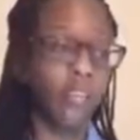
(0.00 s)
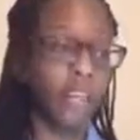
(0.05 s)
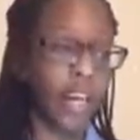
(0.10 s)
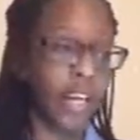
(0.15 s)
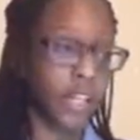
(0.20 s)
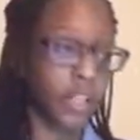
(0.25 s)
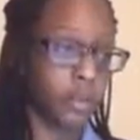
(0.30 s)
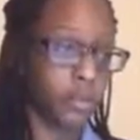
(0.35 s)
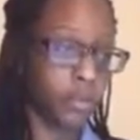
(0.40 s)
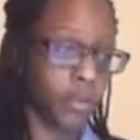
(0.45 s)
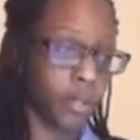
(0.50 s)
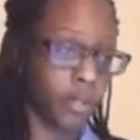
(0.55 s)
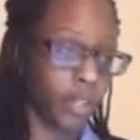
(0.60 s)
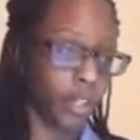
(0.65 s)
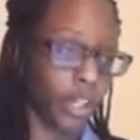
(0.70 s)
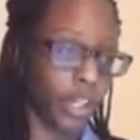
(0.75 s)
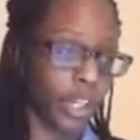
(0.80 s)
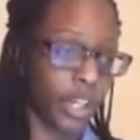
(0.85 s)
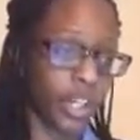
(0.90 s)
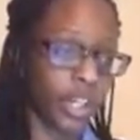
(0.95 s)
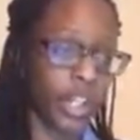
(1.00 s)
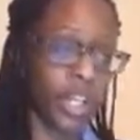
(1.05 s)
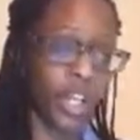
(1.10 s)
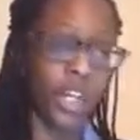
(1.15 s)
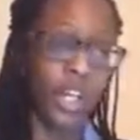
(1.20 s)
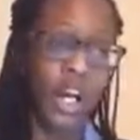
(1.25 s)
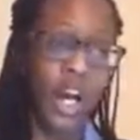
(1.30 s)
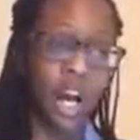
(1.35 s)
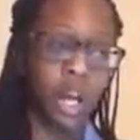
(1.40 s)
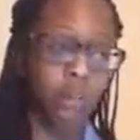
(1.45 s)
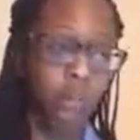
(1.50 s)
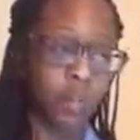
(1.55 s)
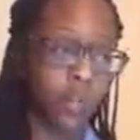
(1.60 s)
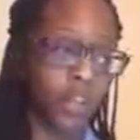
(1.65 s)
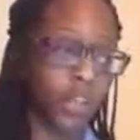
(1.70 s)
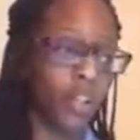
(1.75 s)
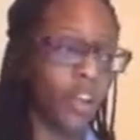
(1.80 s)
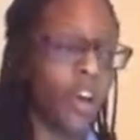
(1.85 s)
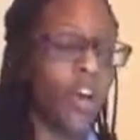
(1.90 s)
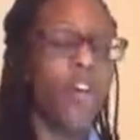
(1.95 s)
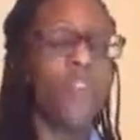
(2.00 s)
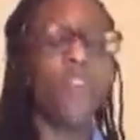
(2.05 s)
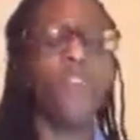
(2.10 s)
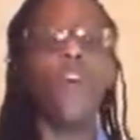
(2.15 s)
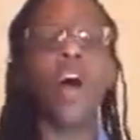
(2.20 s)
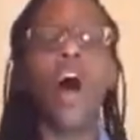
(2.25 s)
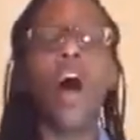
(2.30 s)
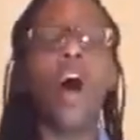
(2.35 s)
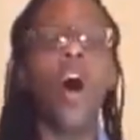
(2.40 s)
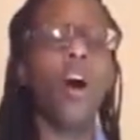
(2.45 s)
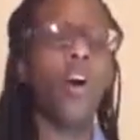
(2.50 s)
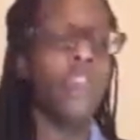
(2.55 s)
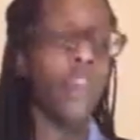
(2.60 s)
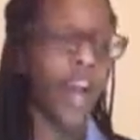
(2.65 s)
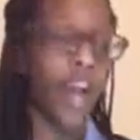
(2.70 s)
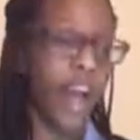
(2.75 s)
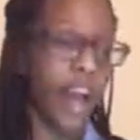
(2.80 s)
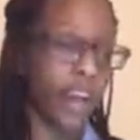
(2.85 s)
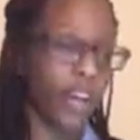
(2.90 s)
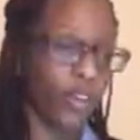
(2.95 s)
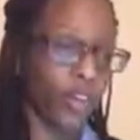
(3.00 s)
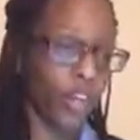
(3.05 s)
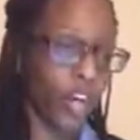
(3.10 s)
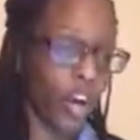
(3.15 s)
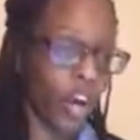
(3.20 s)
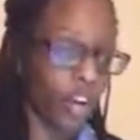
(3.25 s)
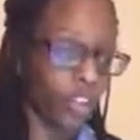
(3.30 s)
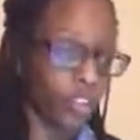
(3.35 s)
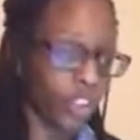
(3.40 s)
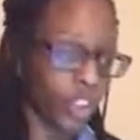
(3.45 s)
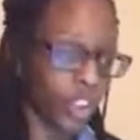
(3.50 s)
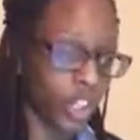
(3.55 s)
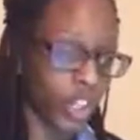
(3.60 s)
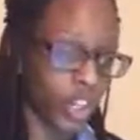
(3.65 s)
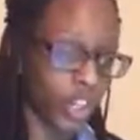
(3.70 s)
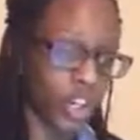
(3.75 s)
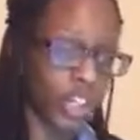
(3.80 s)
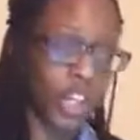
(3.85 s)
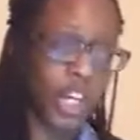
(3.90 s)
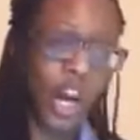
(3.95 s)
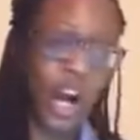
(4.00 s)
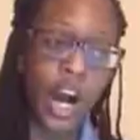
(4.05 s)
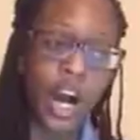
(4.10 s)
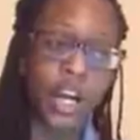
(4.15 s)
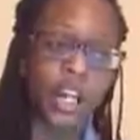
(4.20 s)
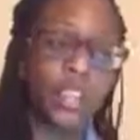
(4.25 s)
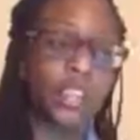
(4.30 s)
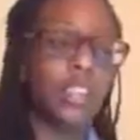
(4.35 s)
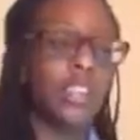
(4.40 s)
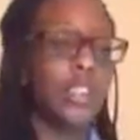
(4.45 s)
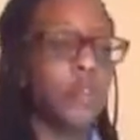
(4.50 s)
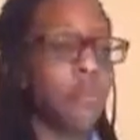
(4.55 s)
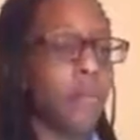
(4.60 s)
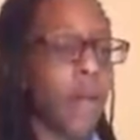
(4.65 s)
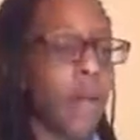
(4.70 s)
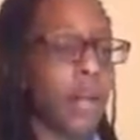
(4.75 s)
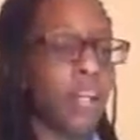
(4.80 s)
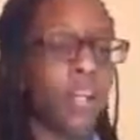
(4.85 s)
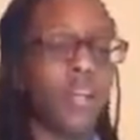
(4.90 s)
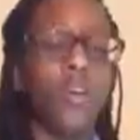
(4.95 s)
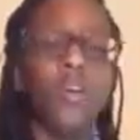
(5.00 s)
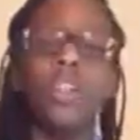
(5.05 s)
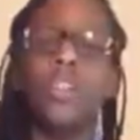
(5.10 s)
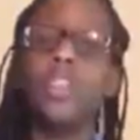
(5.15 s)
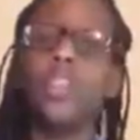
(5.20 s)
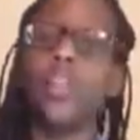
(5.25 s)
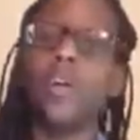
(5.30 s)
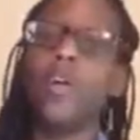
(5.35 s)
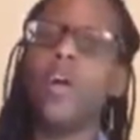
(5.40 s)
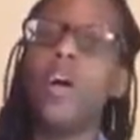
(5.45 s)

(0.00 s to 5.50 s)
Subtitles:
of that community and the economy. All the agriculture, cotton, tobacco, and so